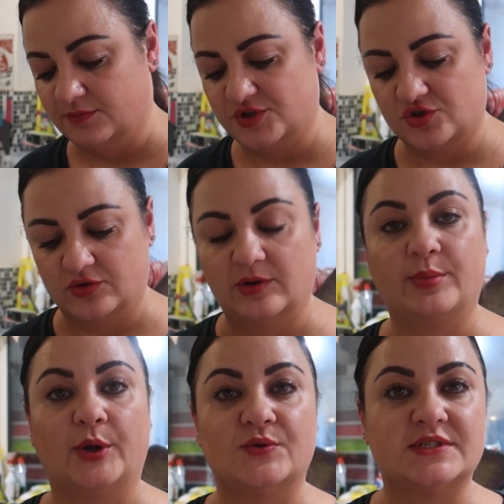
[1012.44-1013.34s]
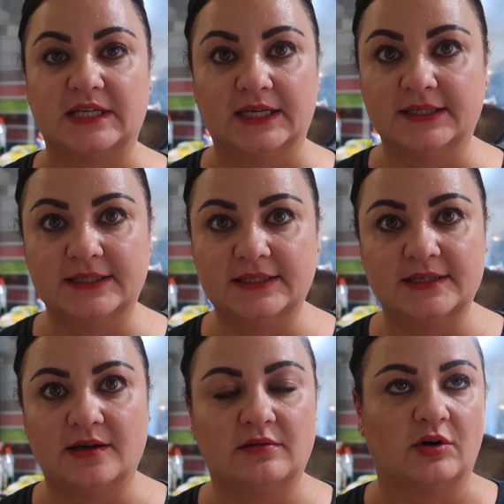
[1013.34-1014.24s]
I'm sure I'll post it
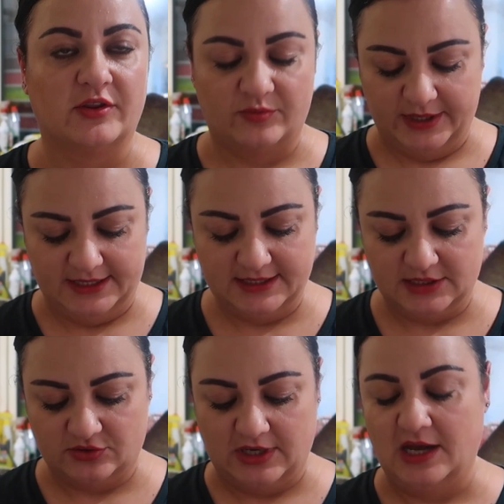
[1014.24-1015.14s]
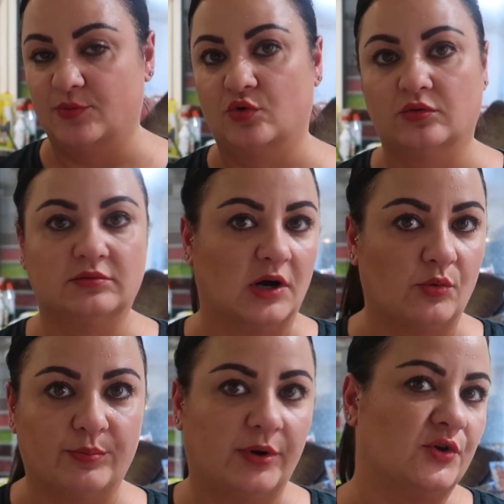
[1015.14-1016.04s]
either on my Instagram or
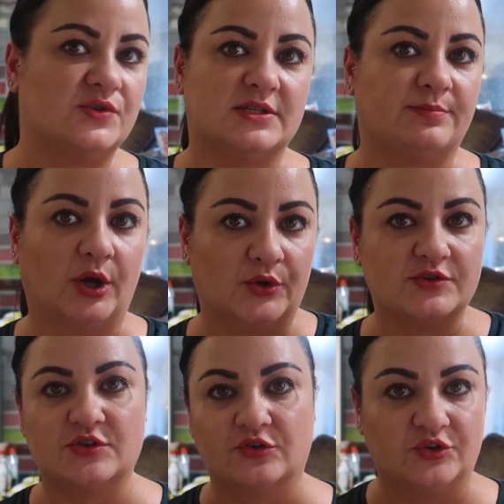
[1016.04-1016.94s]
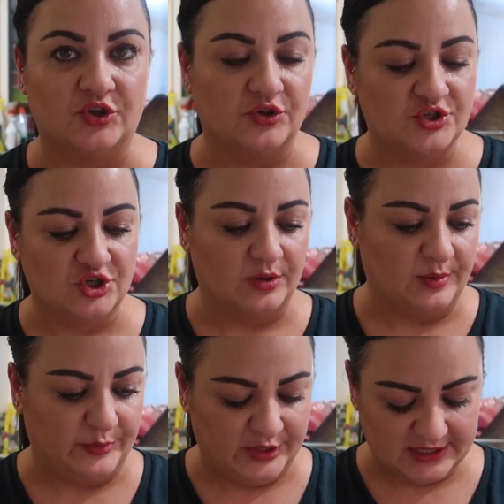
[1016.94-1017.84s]
I'll post a post on
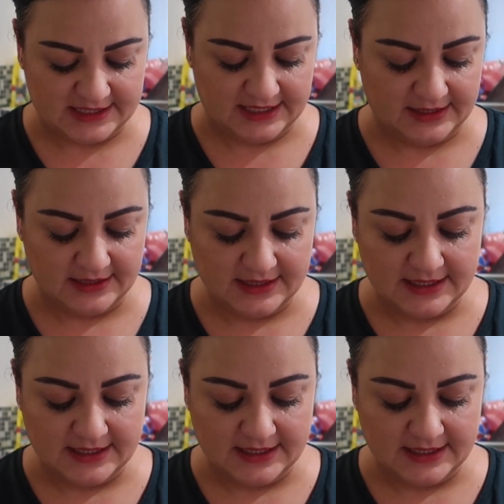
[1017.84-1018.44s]
YouTube community